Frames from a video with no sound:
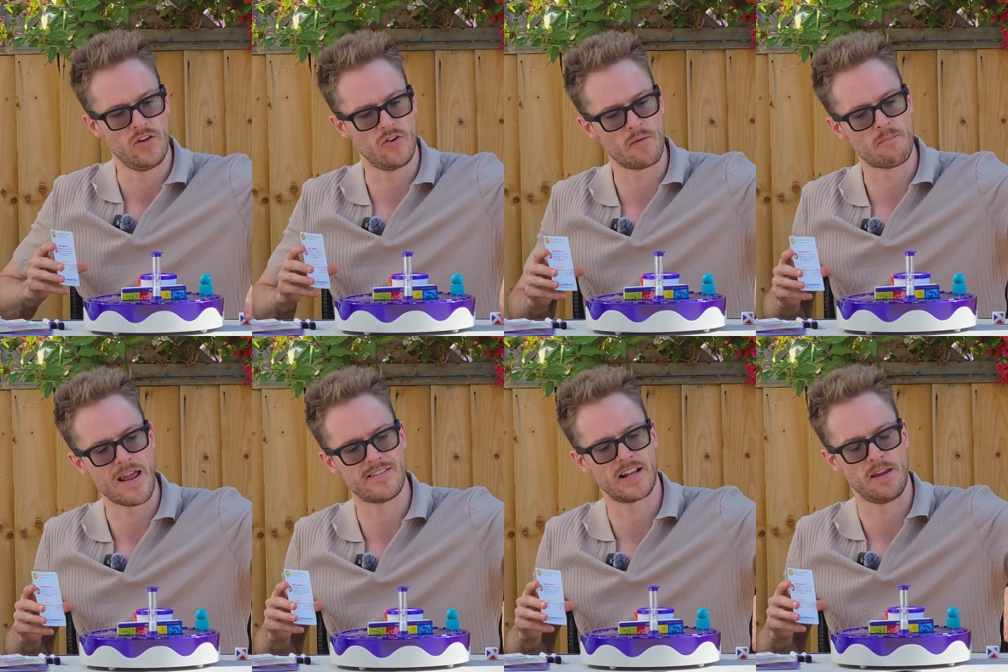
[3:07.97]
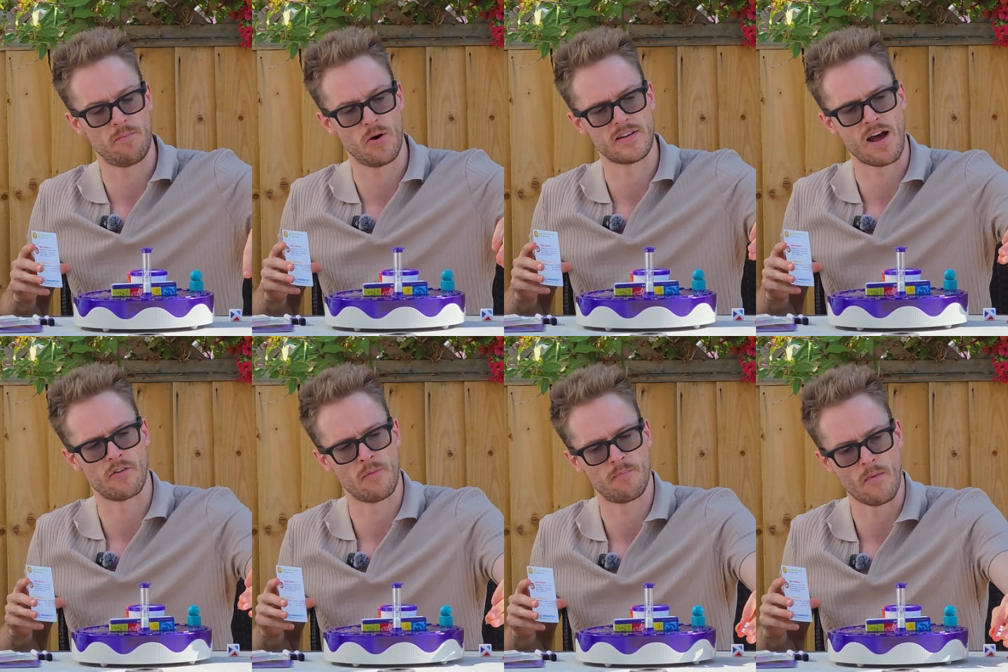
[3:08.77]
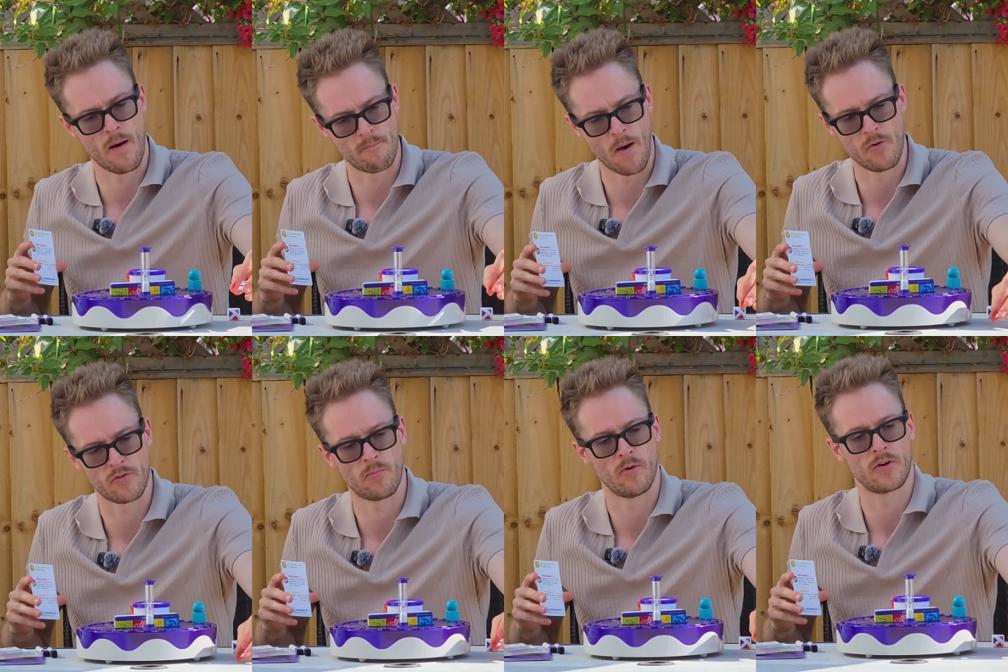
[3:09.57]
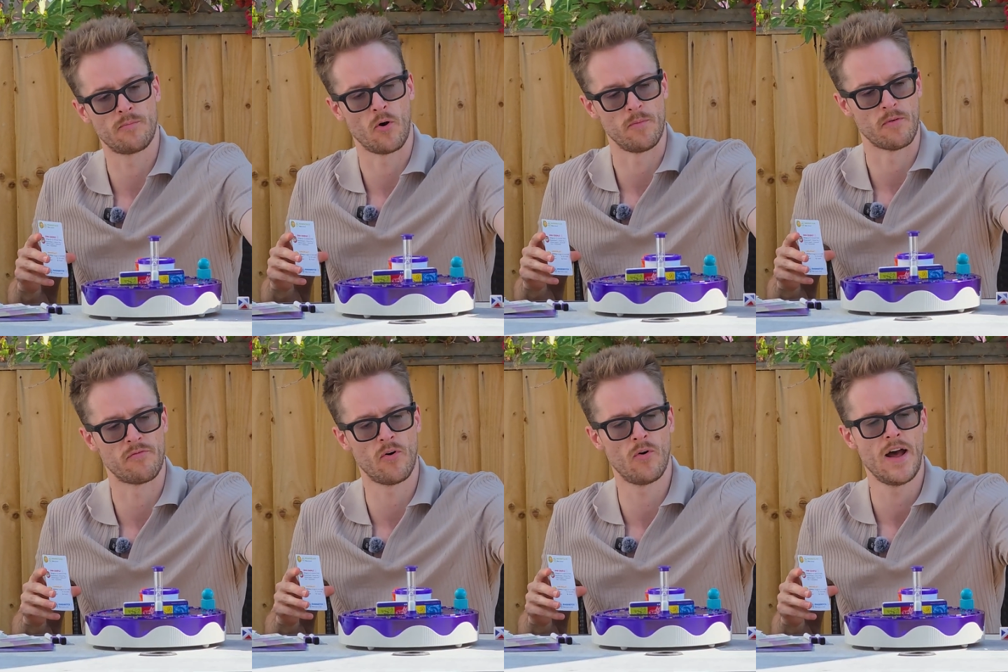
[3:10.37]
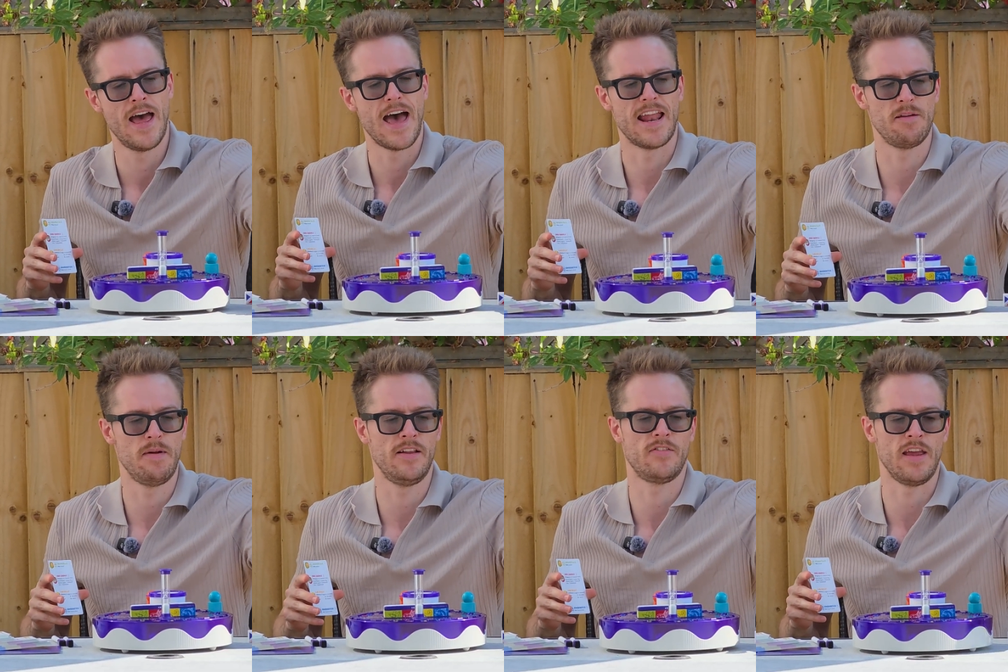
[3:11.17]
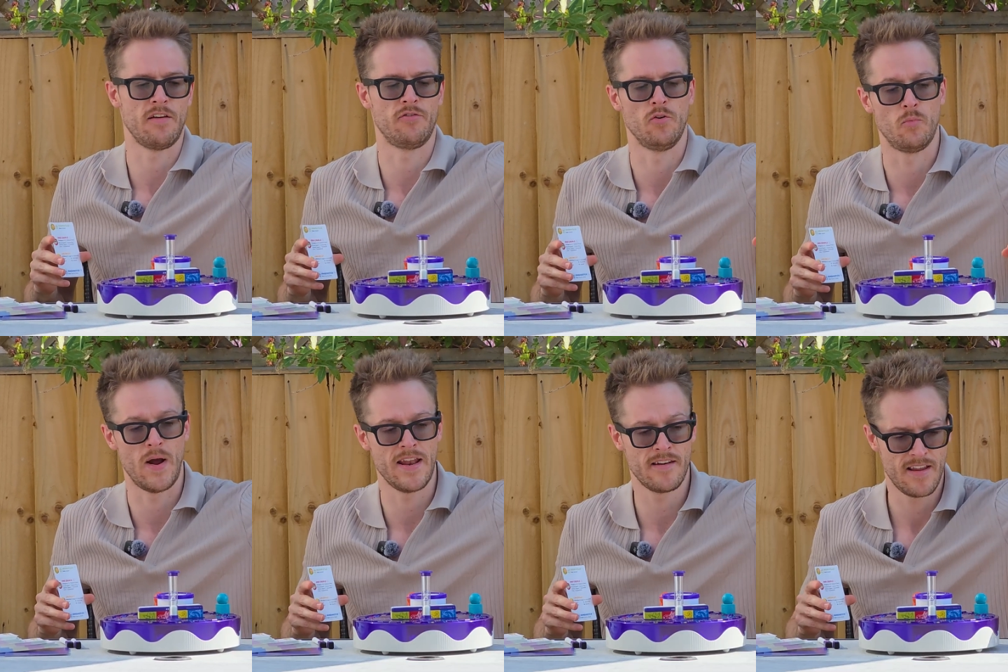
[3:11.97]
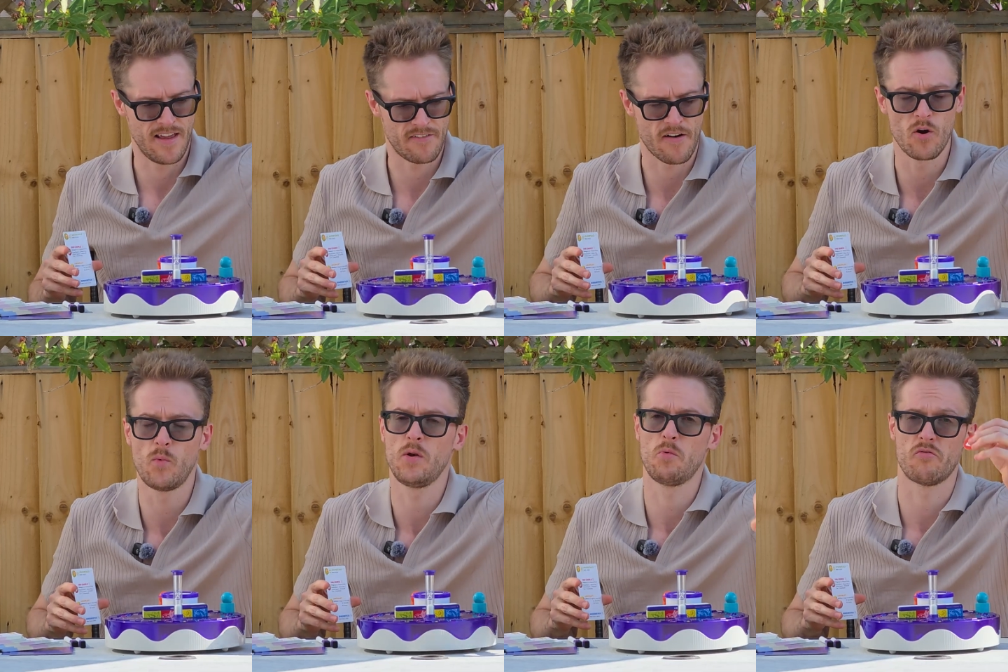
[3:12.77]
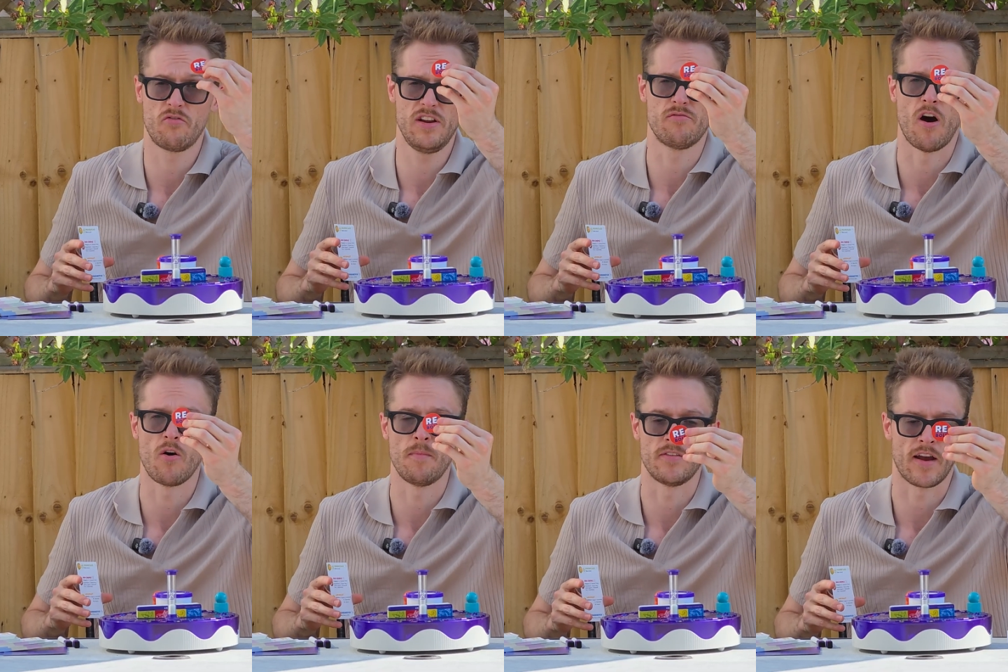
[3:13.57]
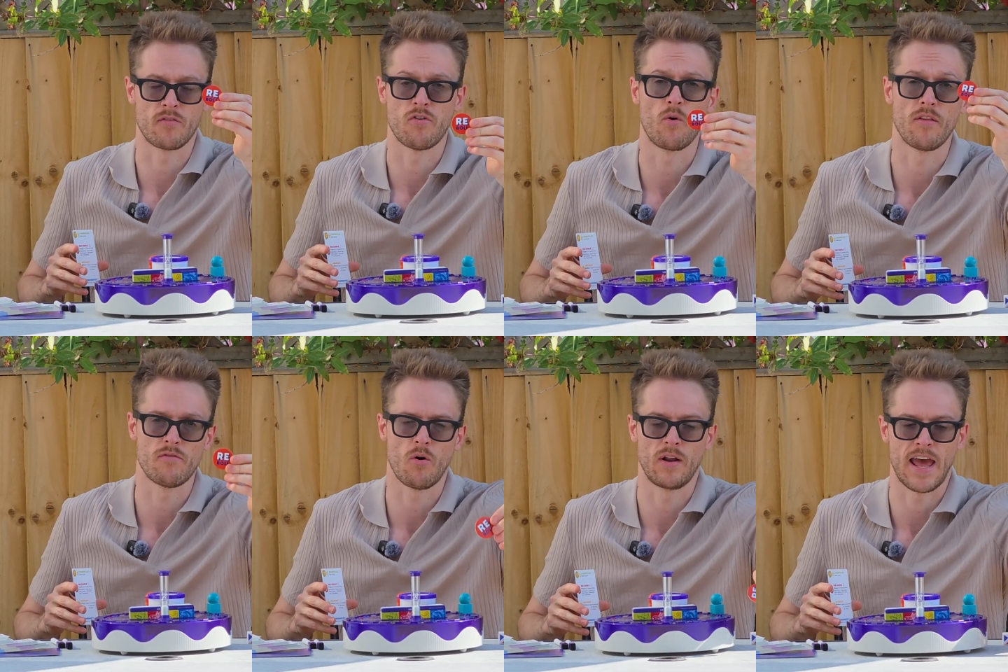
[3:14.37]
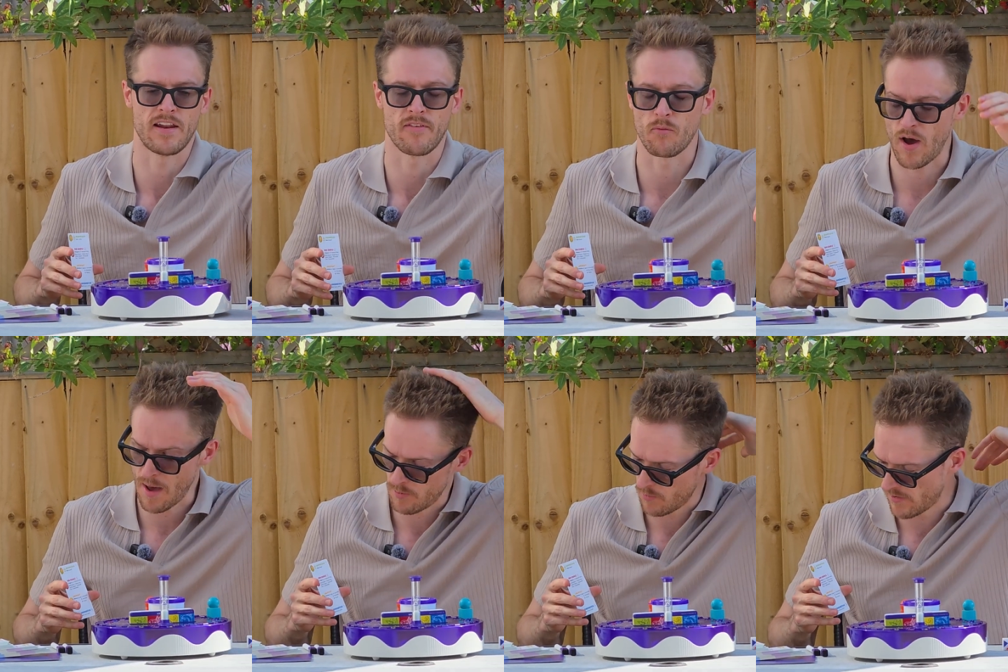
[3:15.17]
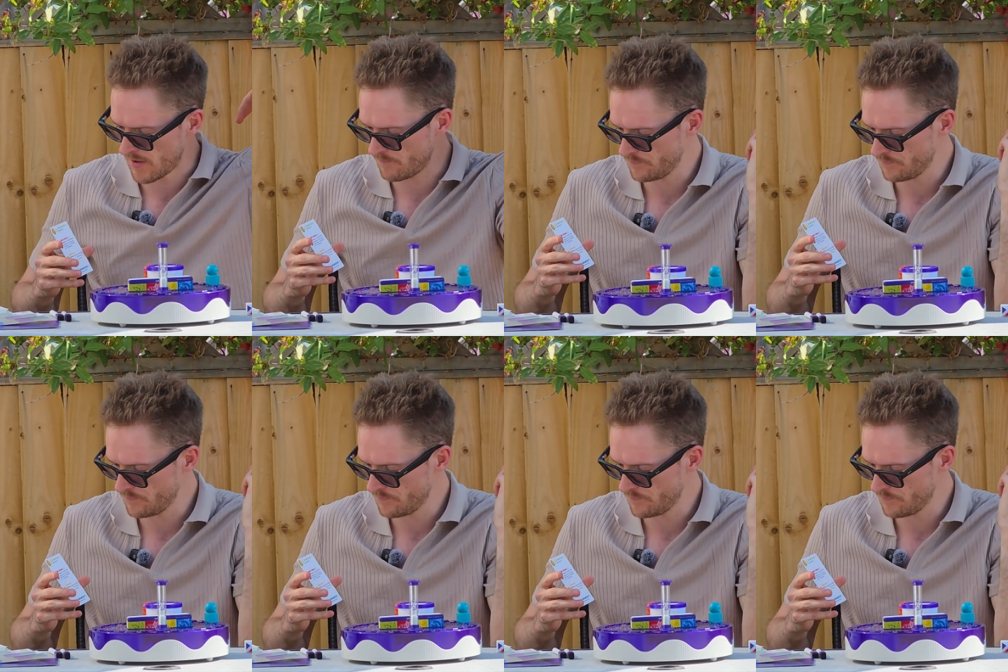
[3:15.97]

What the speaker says: You can basically put down a bonus point before, and it means if you win, if I win with re-roll, it means I can roll and roll again if I'm not happy with it.